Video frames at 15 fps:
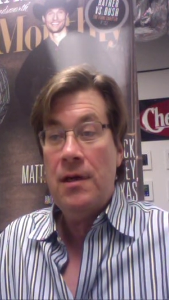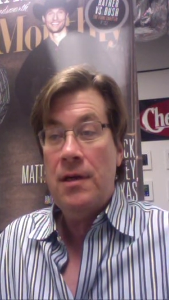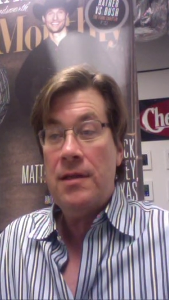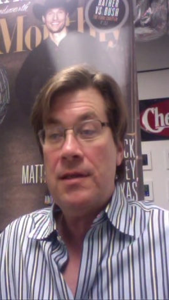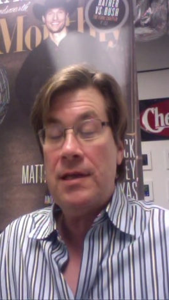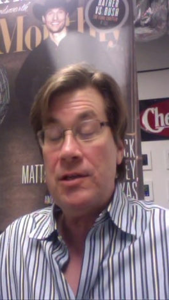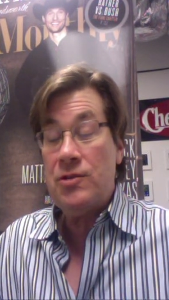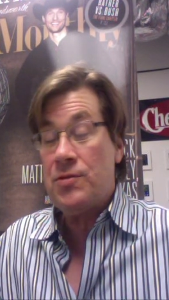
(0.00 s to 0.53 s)

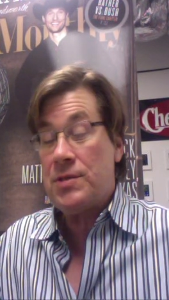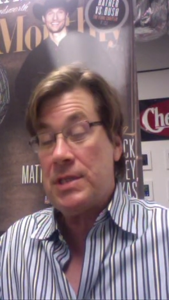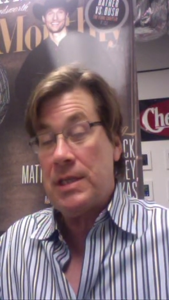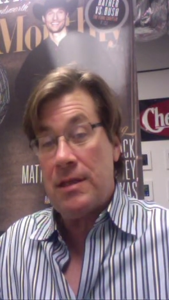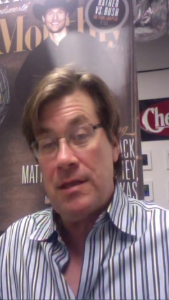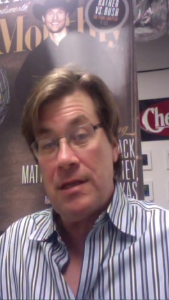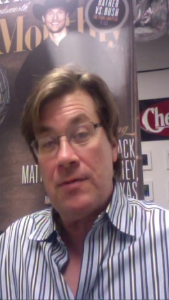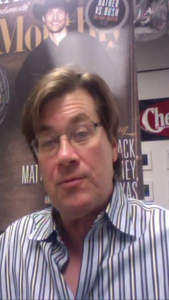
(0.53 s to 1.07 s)
The interesting
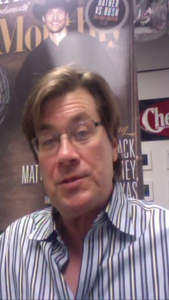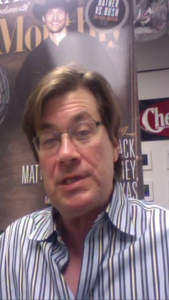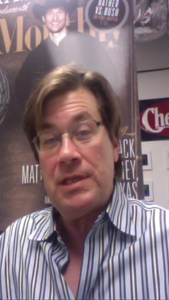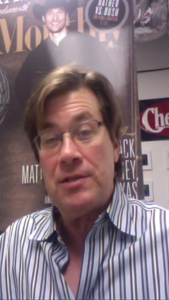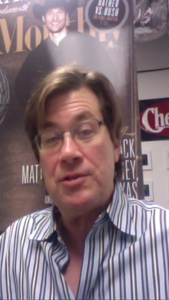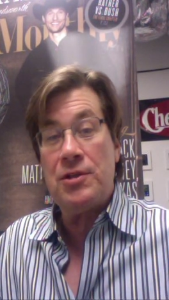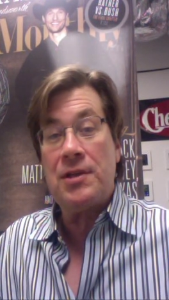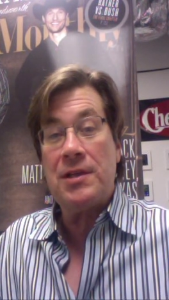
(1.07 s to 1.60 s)
thing was that
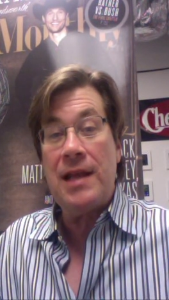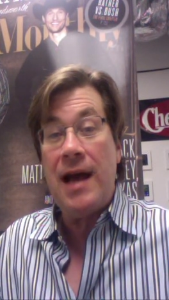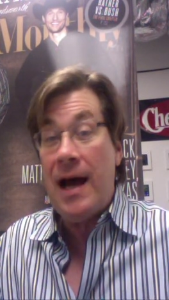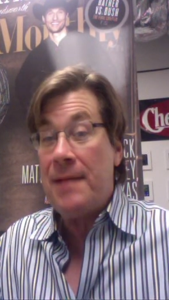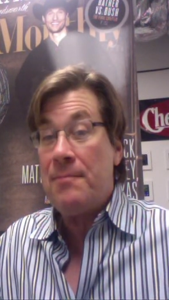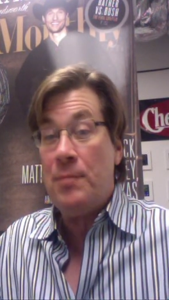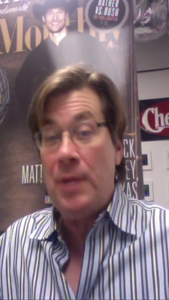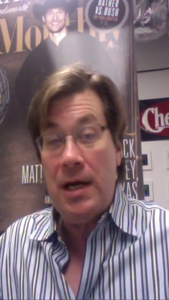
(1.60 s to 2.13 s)
it took
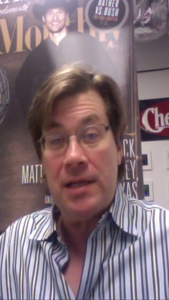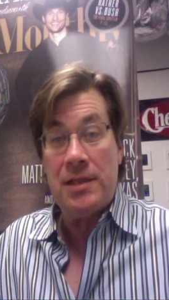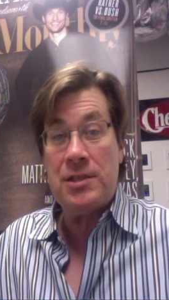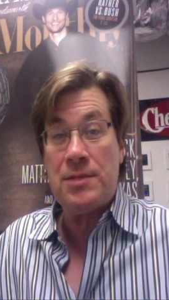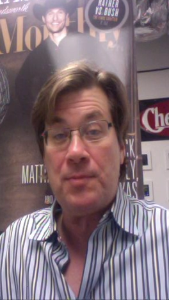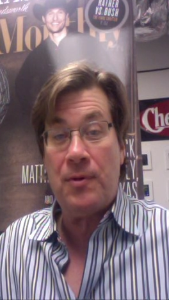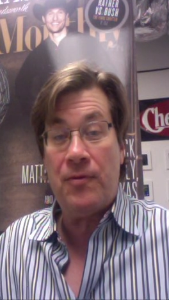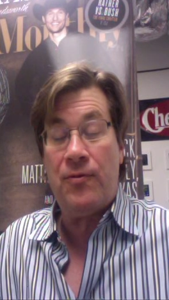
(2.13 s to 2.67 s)
nine months
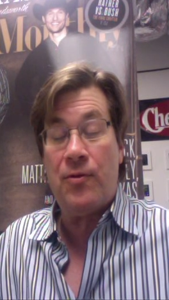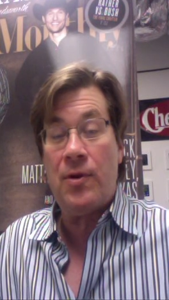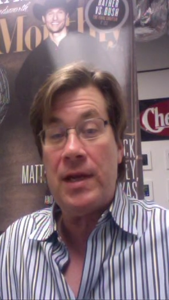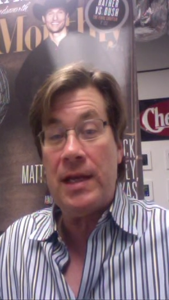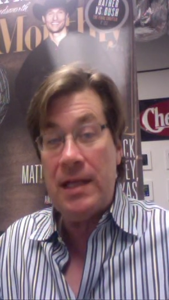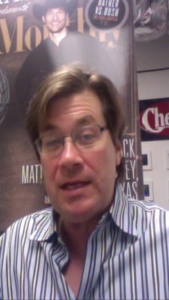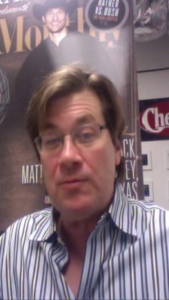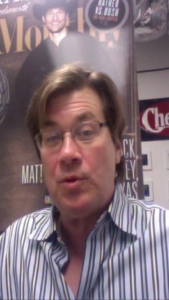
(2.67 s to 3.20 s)
before
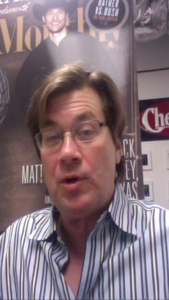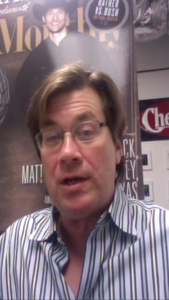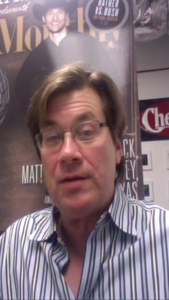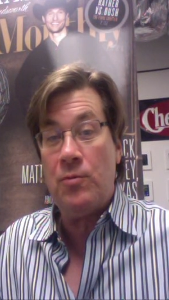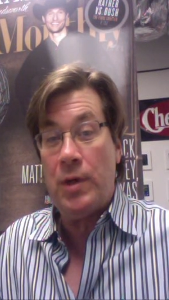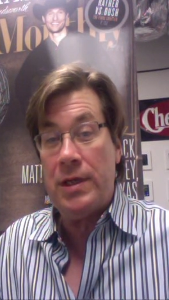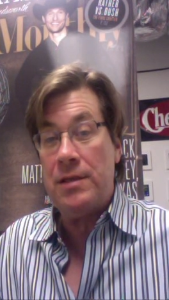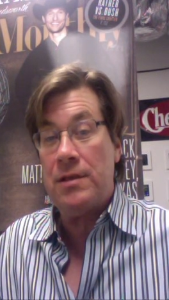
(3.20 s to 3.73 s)

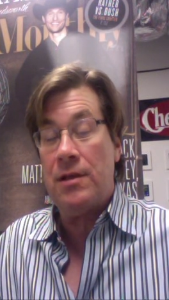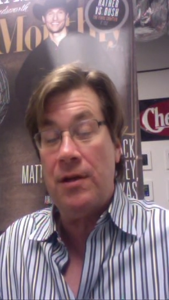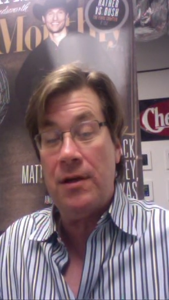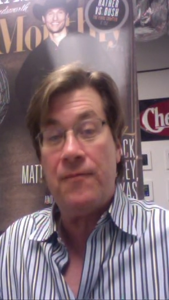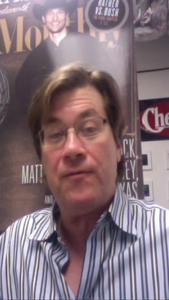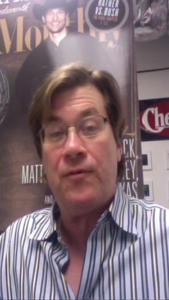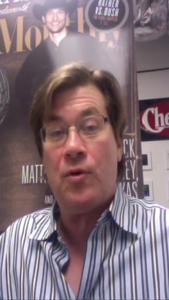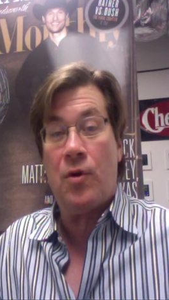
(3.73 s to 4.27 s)
anyone went and
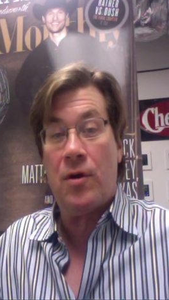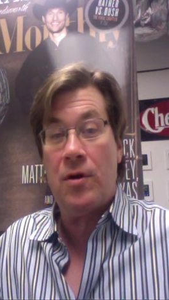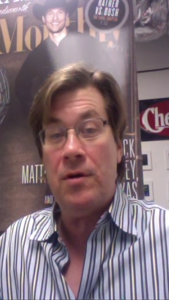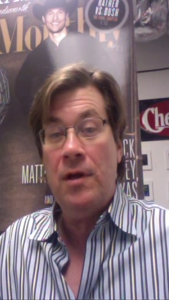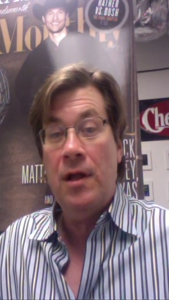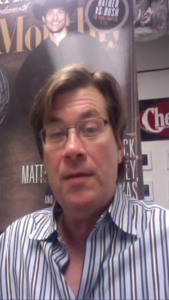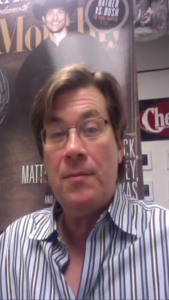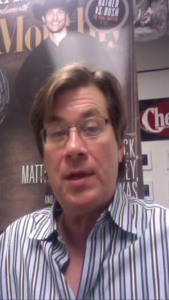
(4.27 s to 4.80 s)
looked for her
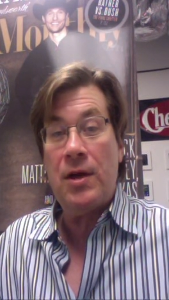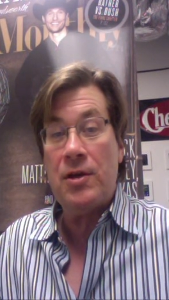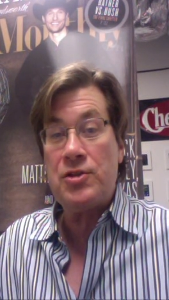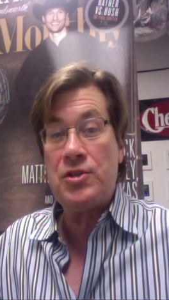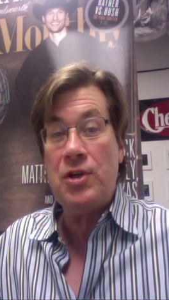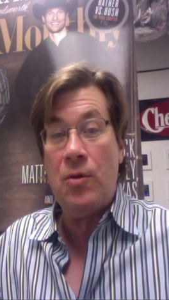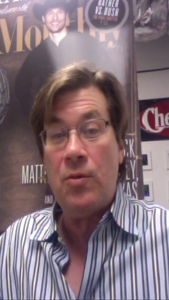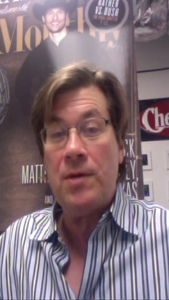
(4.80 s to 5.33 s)
because
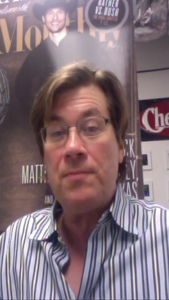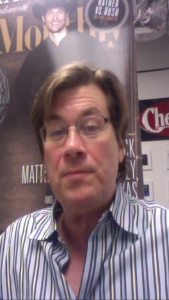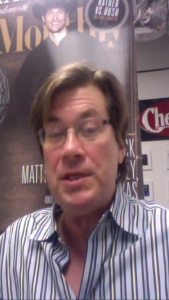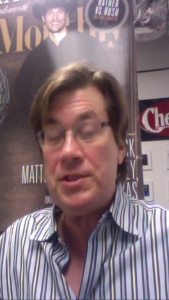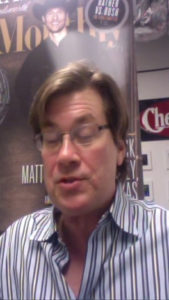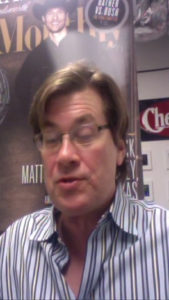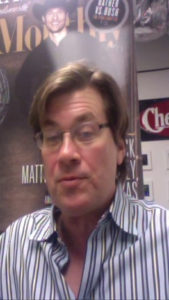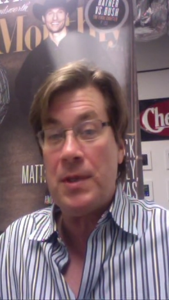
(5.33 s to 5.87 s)
no one
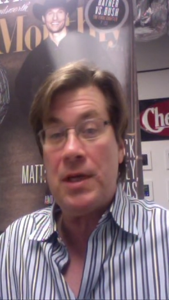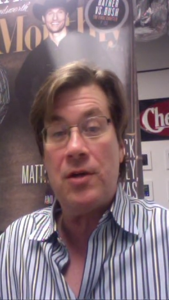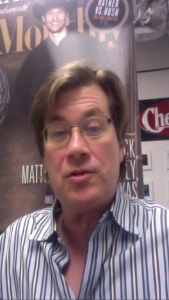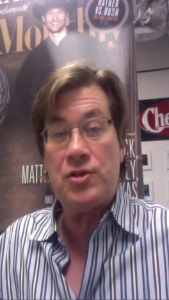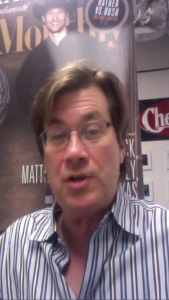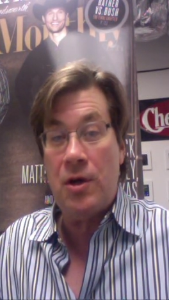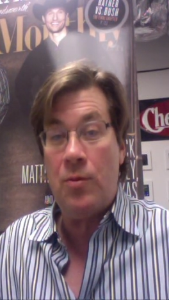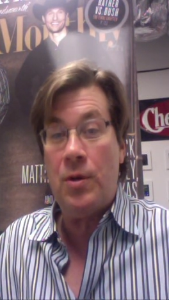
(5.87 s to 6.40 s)
missed her because
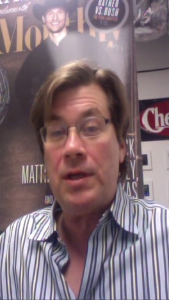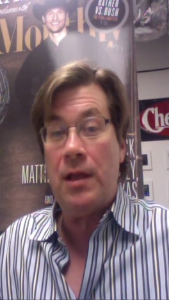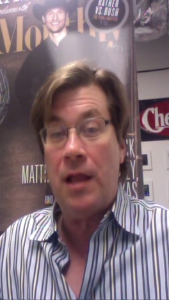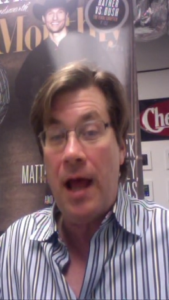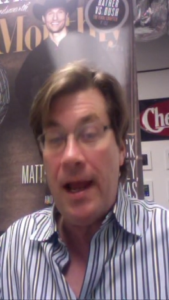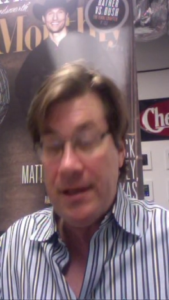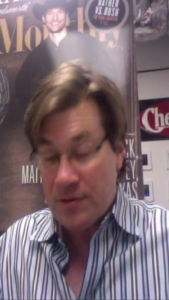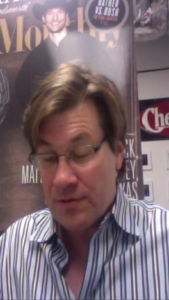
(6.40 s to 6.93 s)
no one
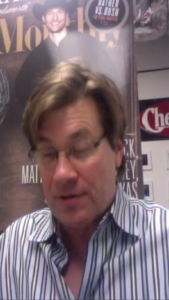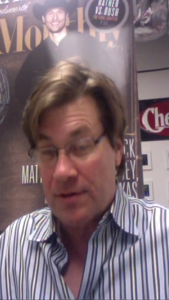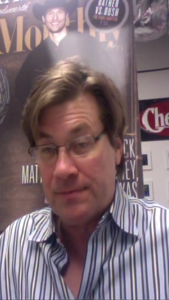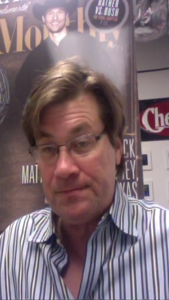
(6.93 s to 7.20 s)
liked her.